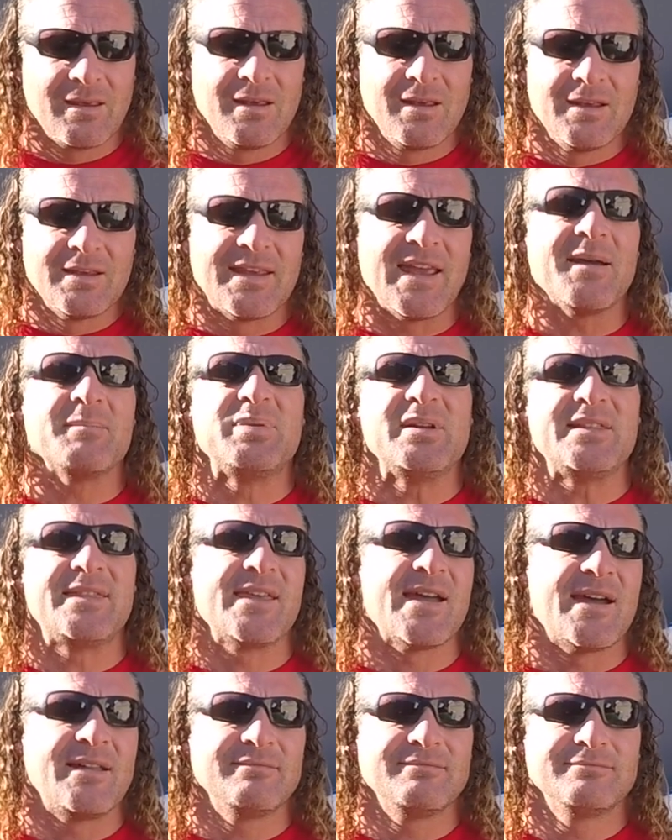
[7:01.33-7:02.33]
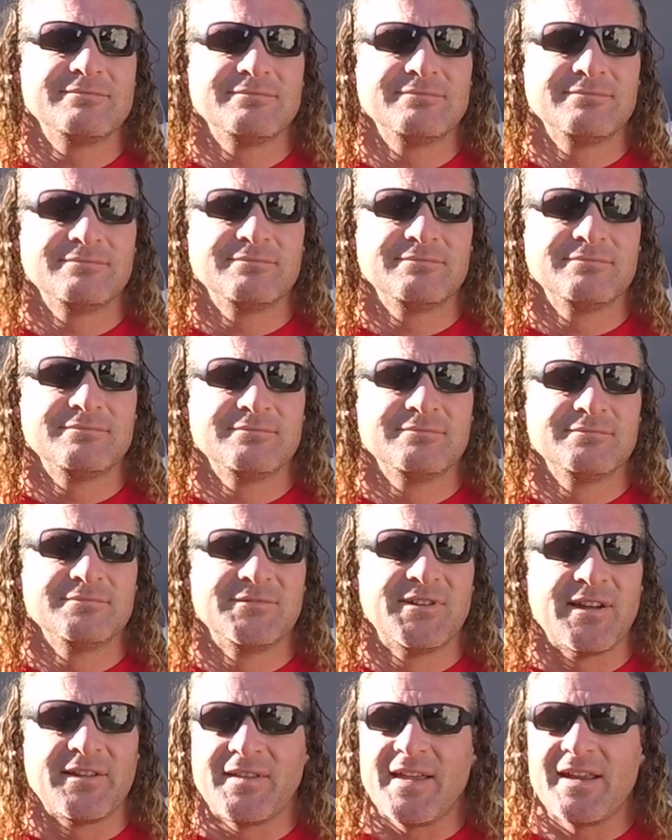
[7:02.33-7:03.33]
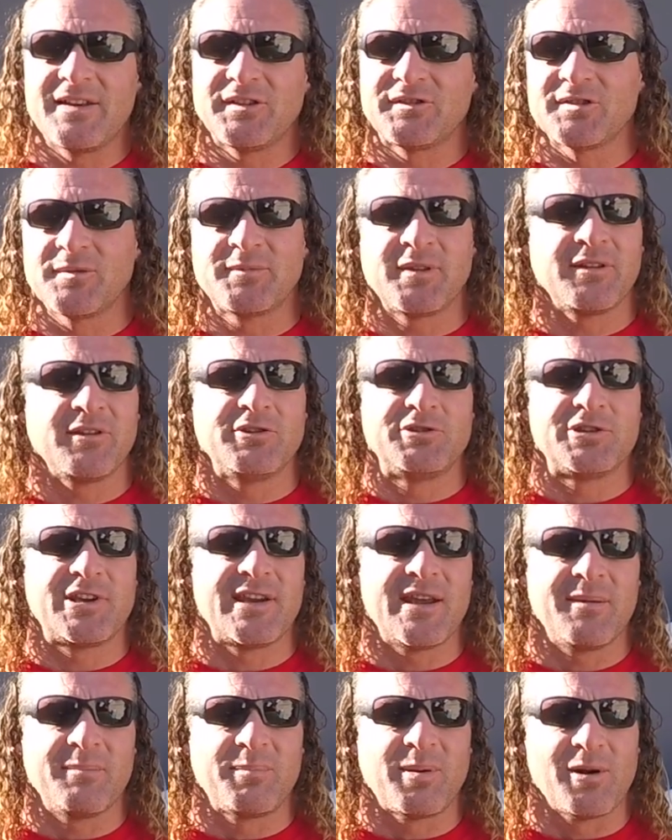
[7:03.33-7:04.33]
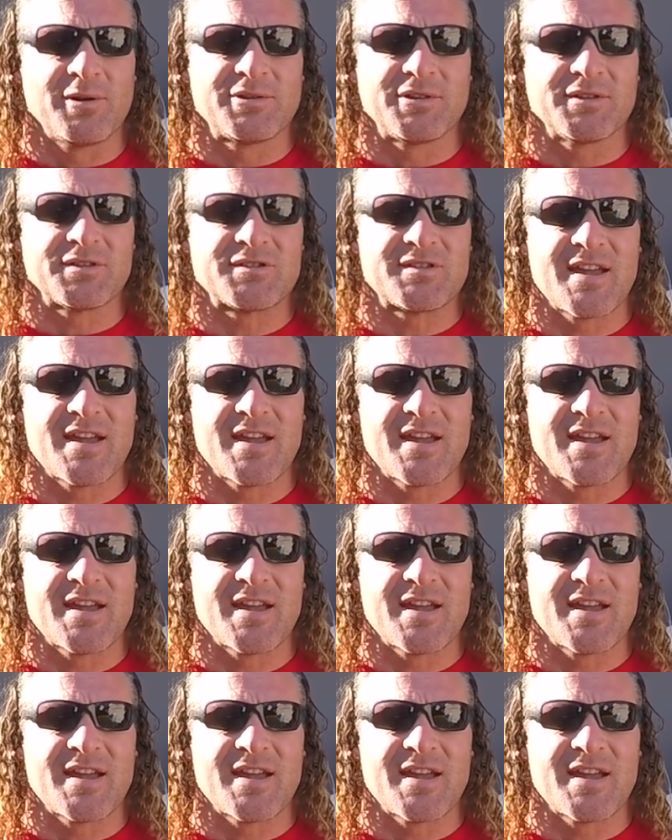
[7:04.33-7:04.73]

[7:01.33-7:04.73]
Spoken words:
Can't beat that. That is something that you can't purchase.